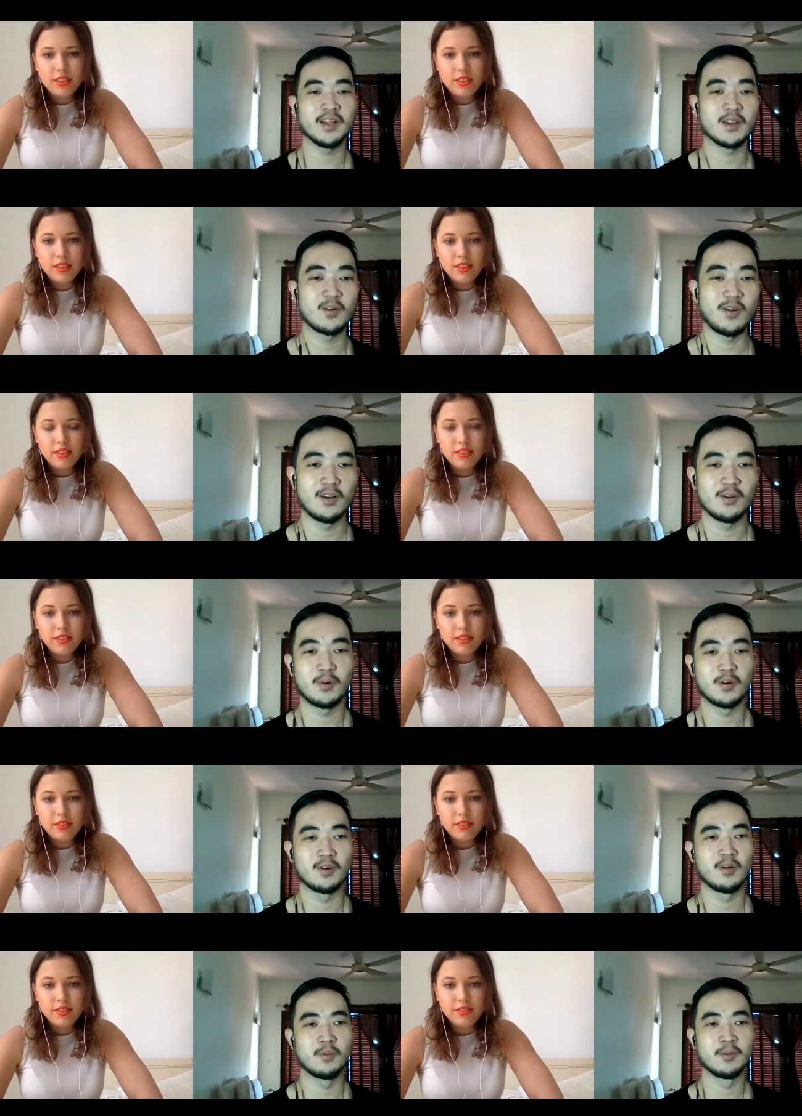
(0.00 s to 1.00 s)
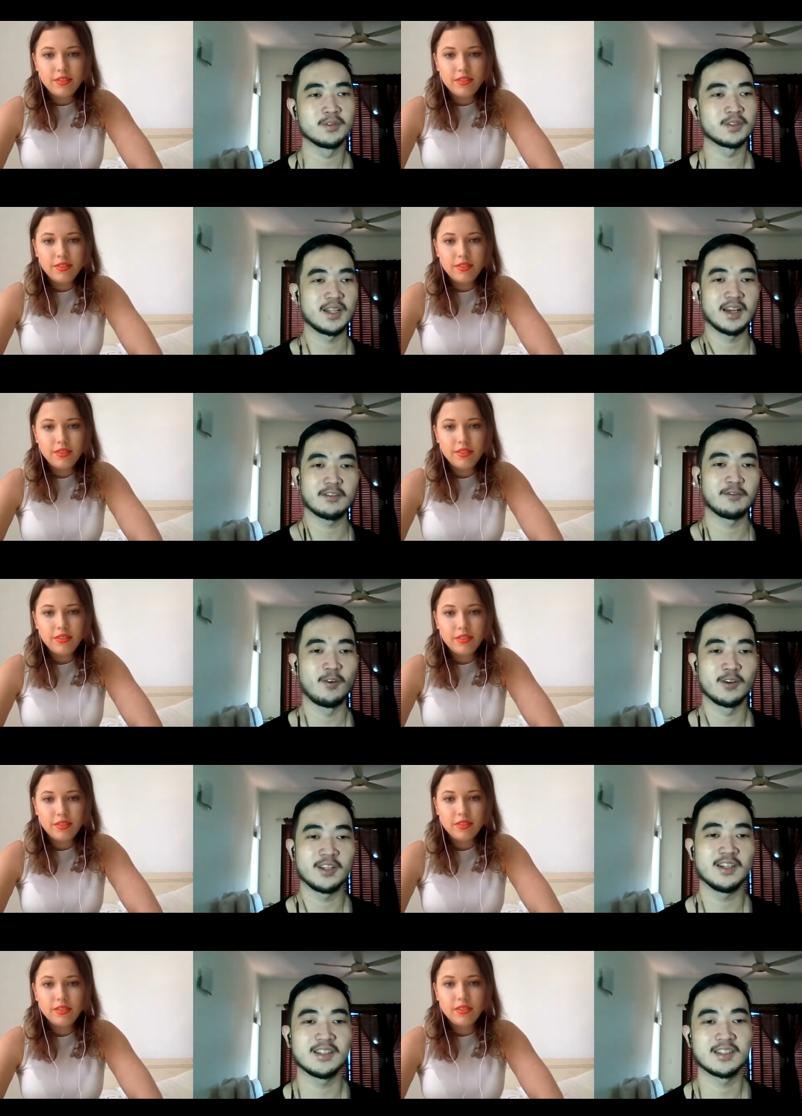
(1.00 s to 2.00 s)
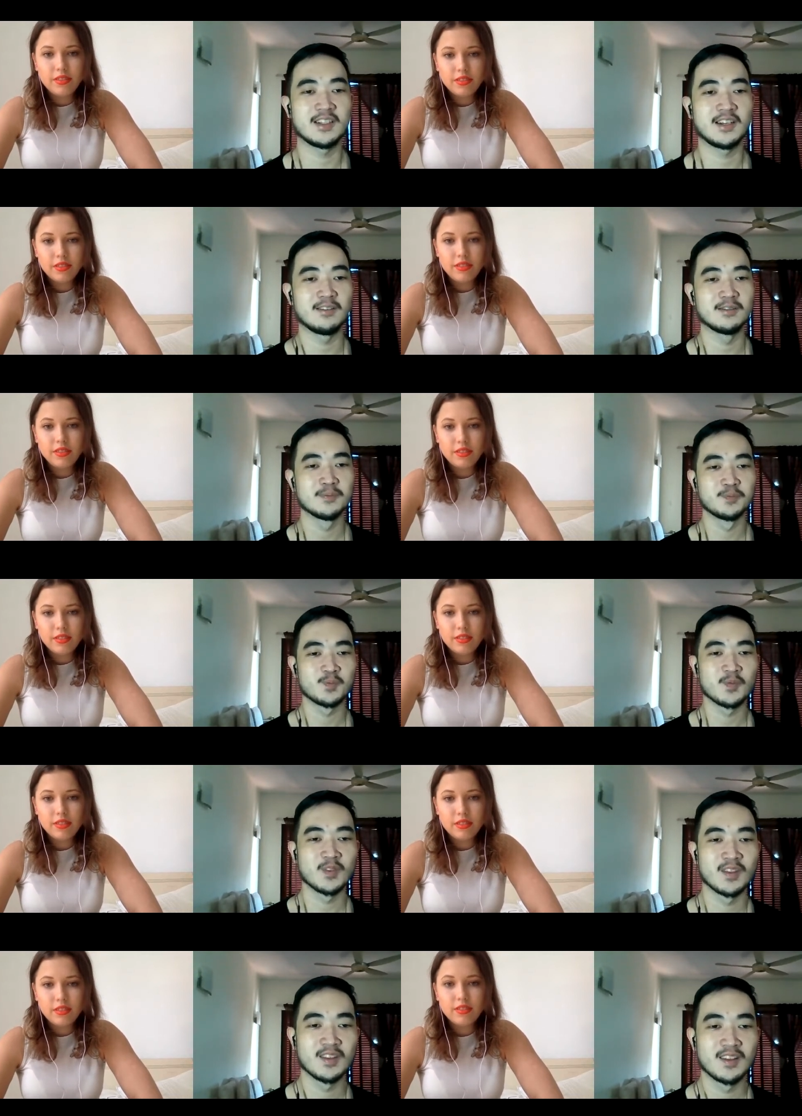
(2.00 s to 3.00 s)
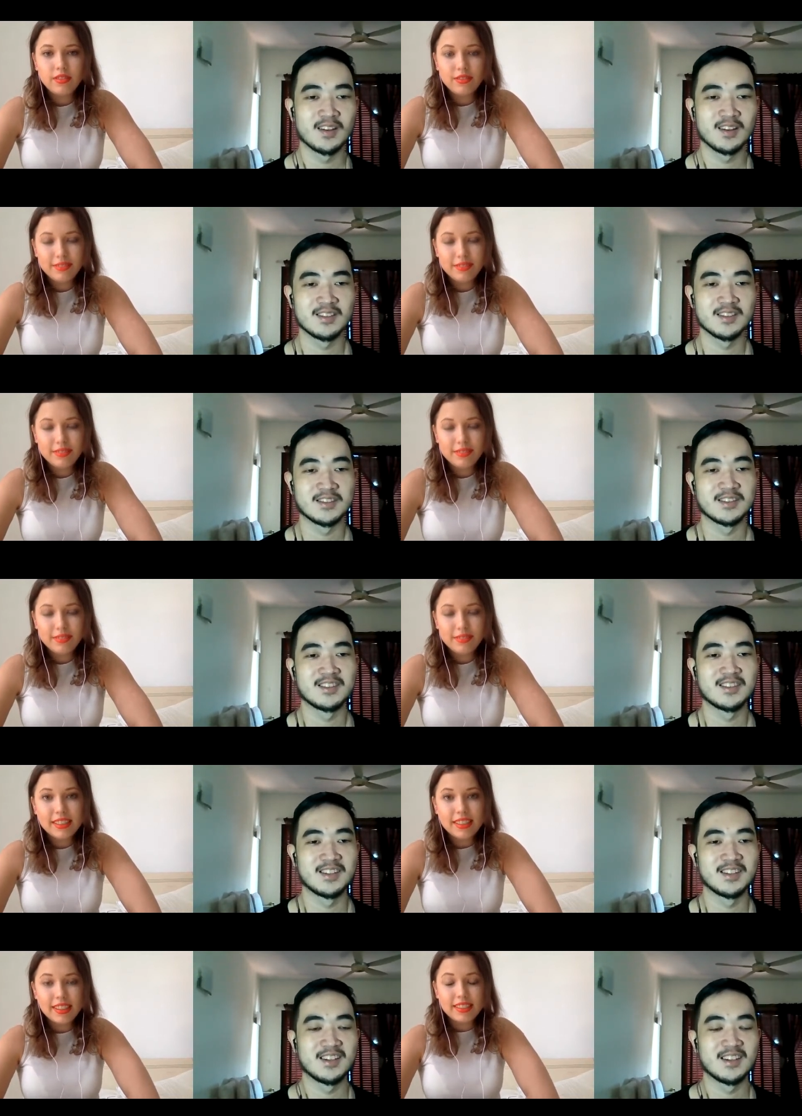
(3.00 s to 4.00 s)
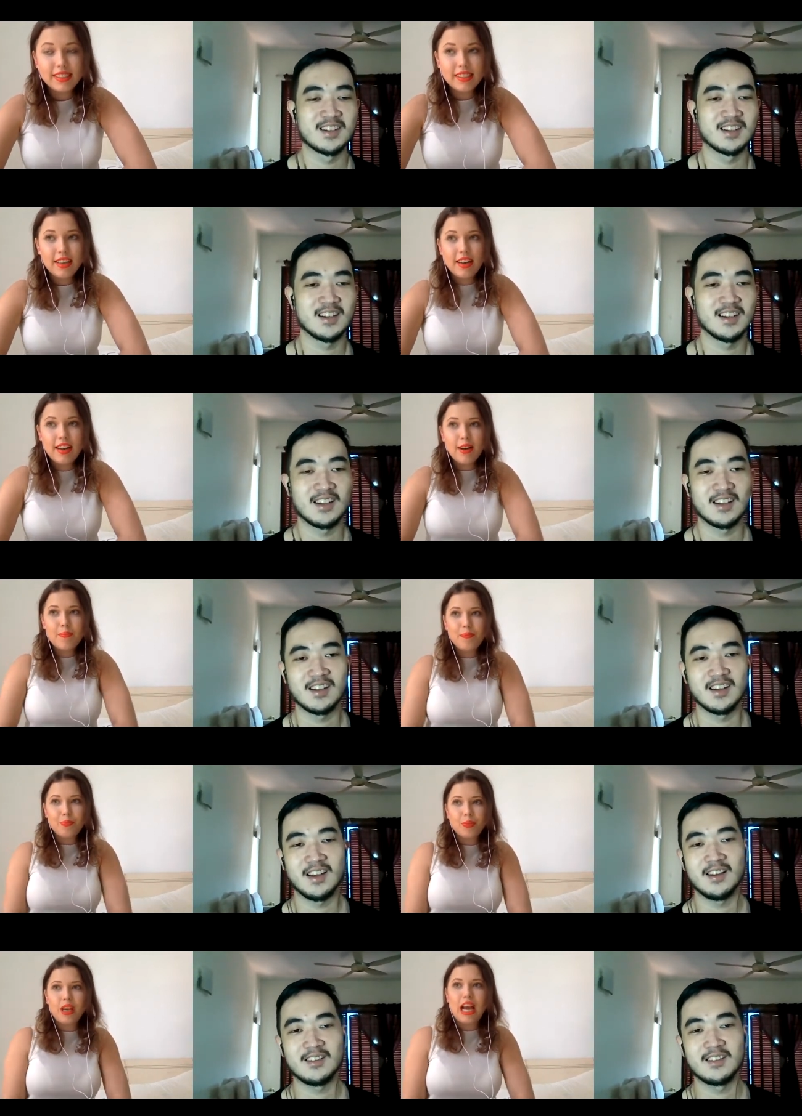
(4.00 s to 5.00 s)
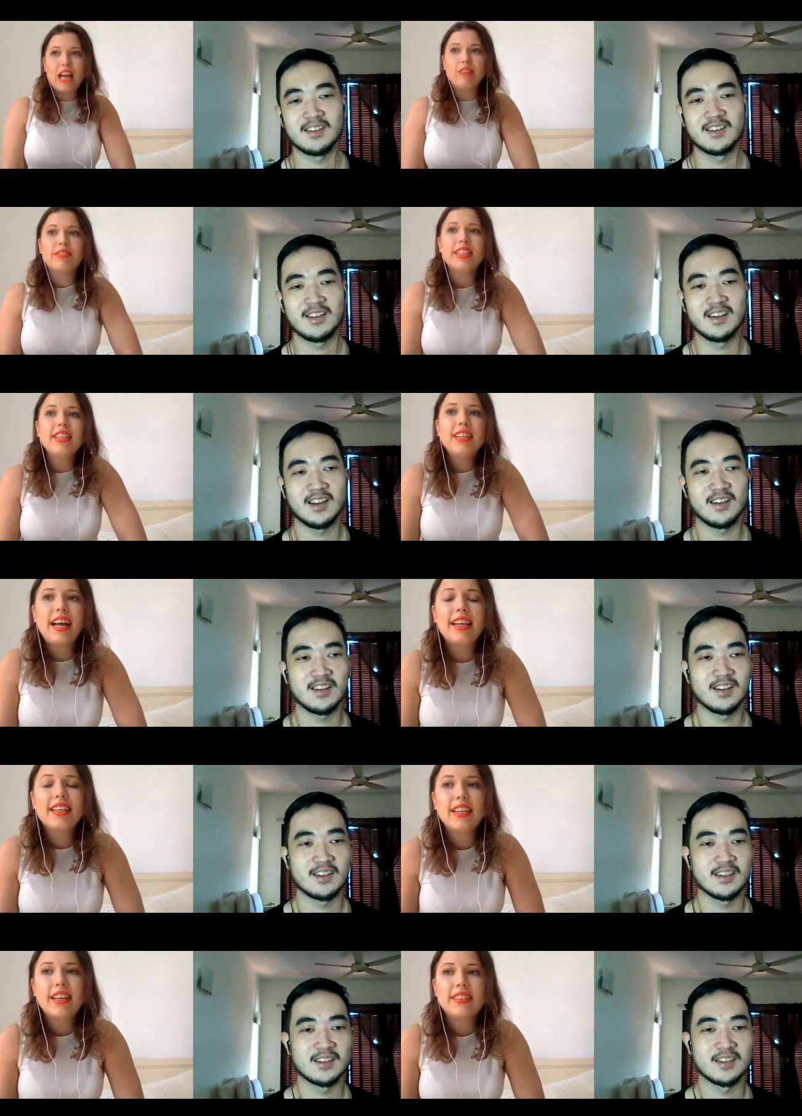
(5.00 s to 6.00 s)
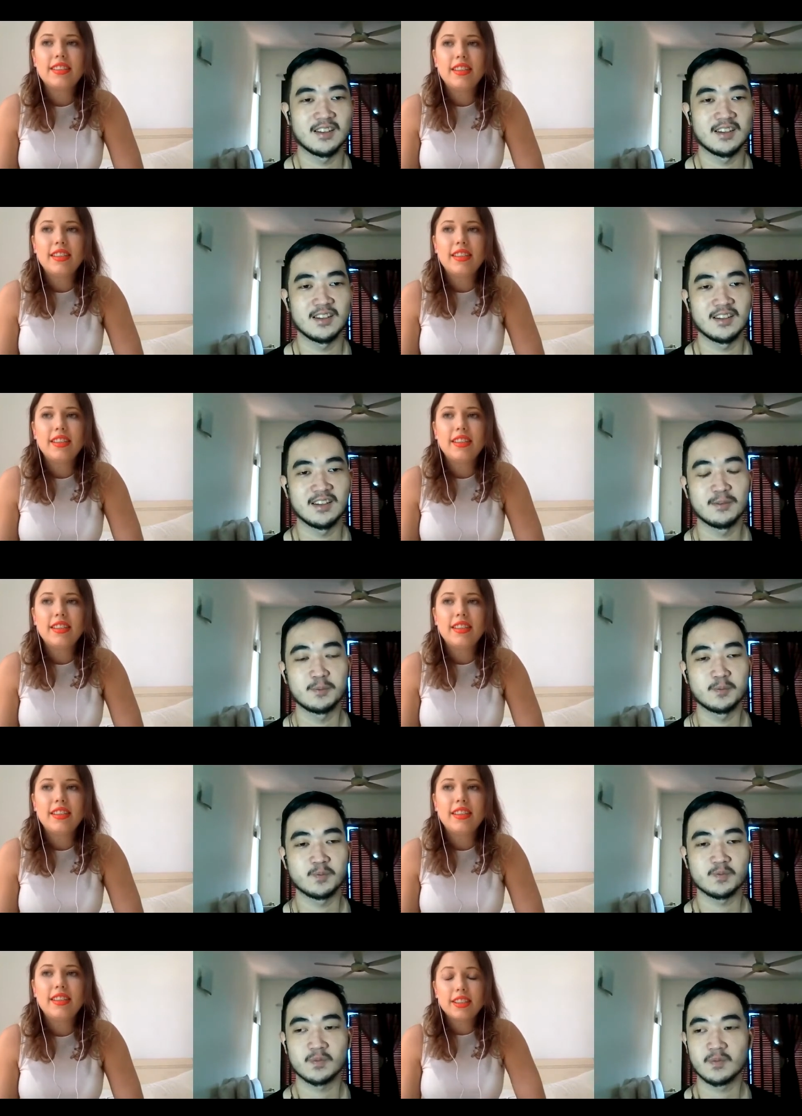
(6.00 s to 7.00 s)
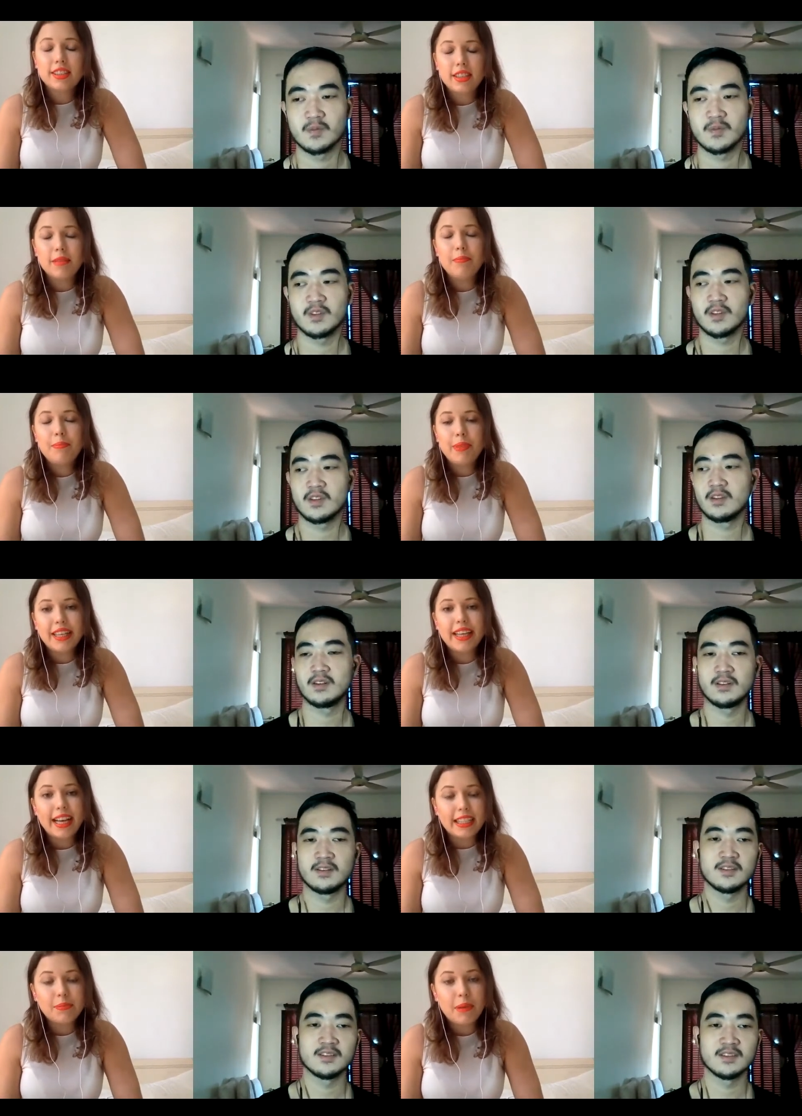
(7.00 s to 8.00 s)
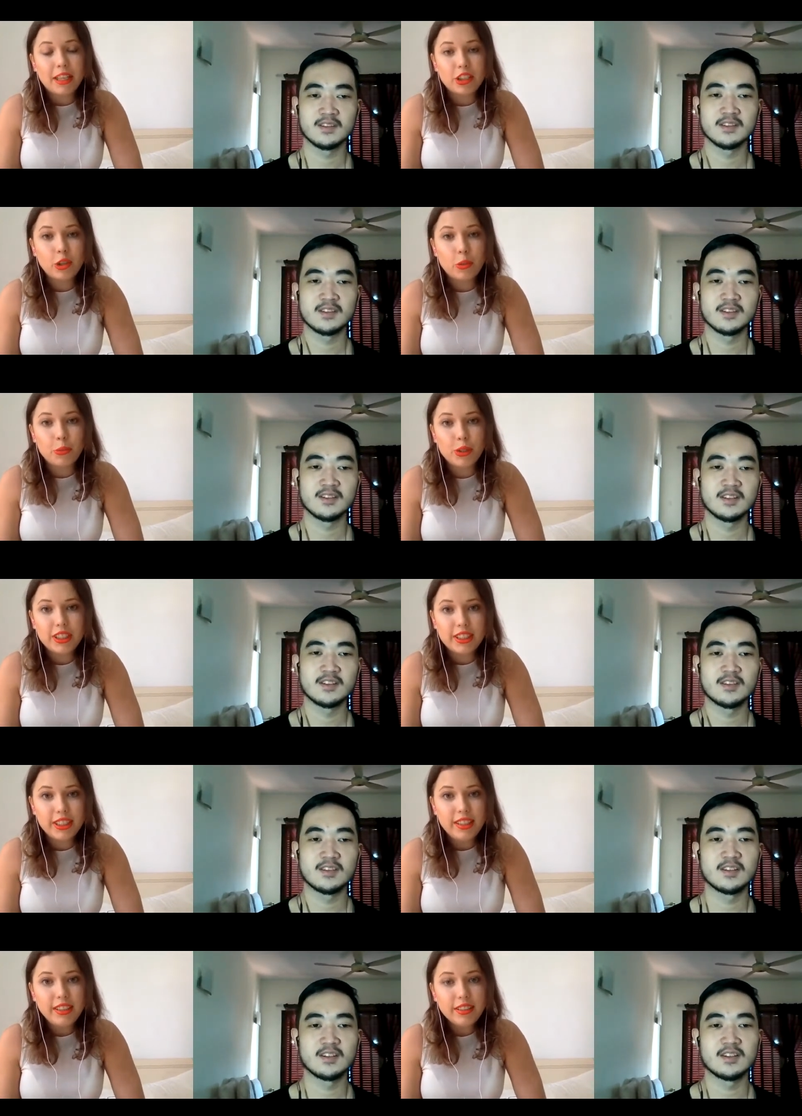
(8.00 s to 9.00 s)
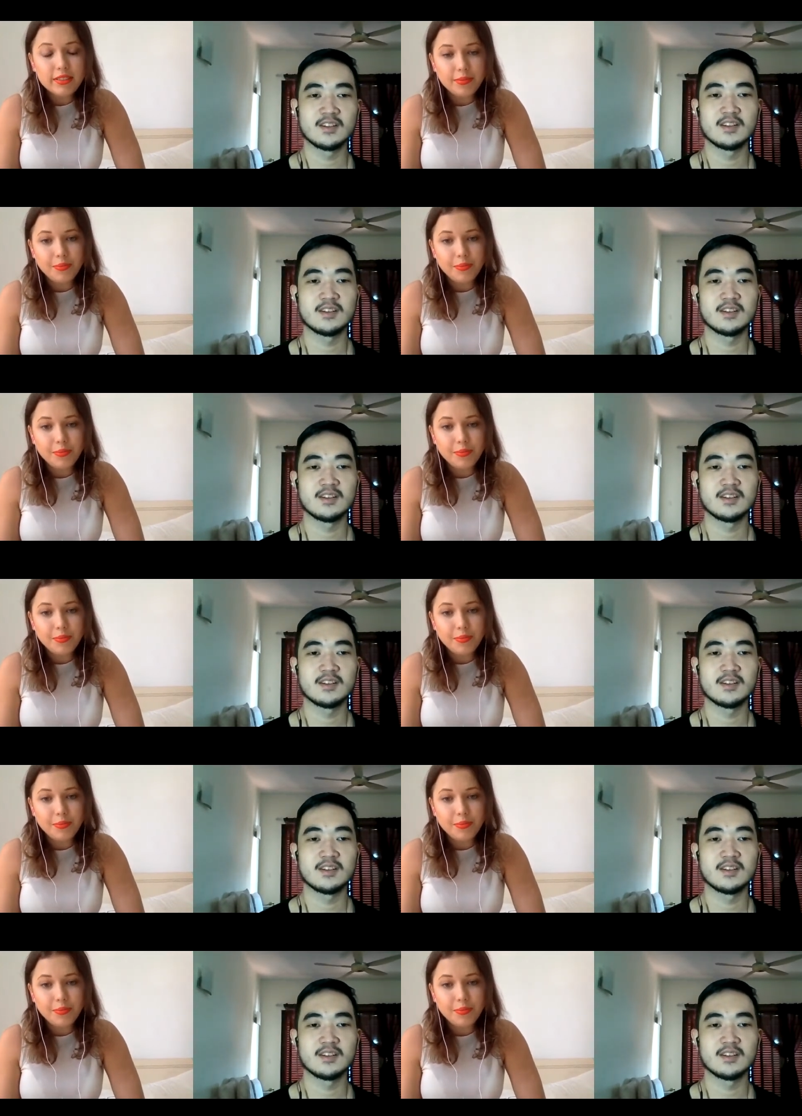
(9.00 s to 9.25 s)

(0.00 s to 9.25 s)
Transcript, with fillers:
Speaker 1: in Kuala Lumpur almost like four years now.
Speaker 2: Yes, yes. Um, I really like that um, there's a big expat community